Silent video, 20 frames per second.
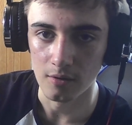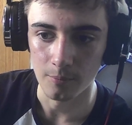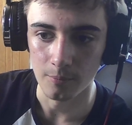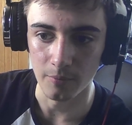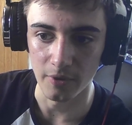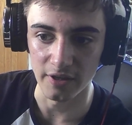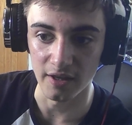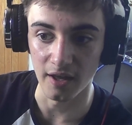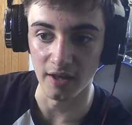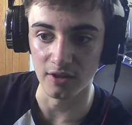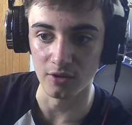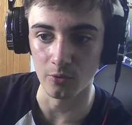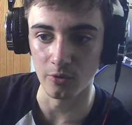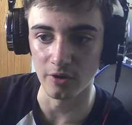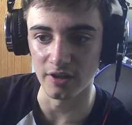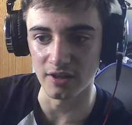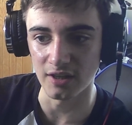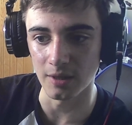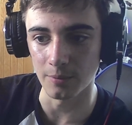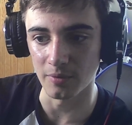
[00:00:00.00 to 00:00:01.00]
yeah, you want to
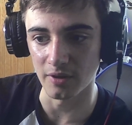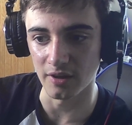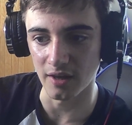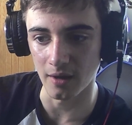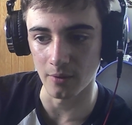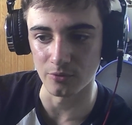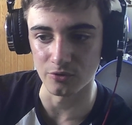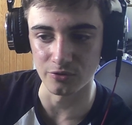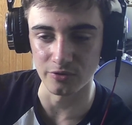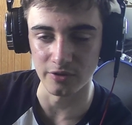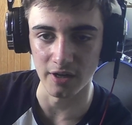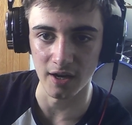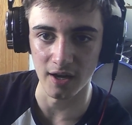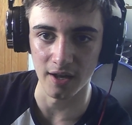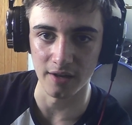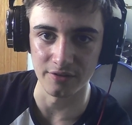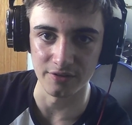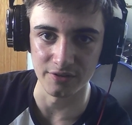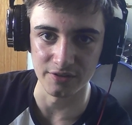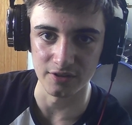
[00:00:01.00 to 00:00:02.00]
keep your counter in
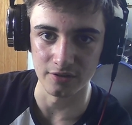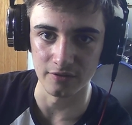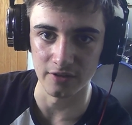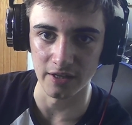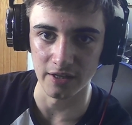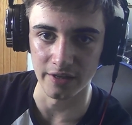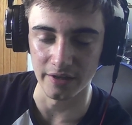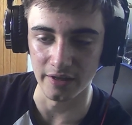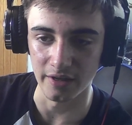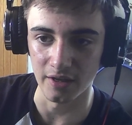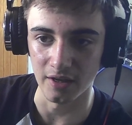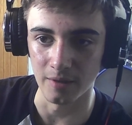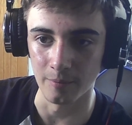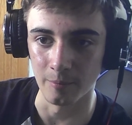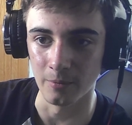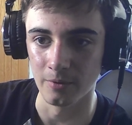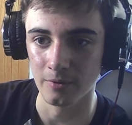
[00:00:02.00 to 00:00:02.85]
hand until the late game.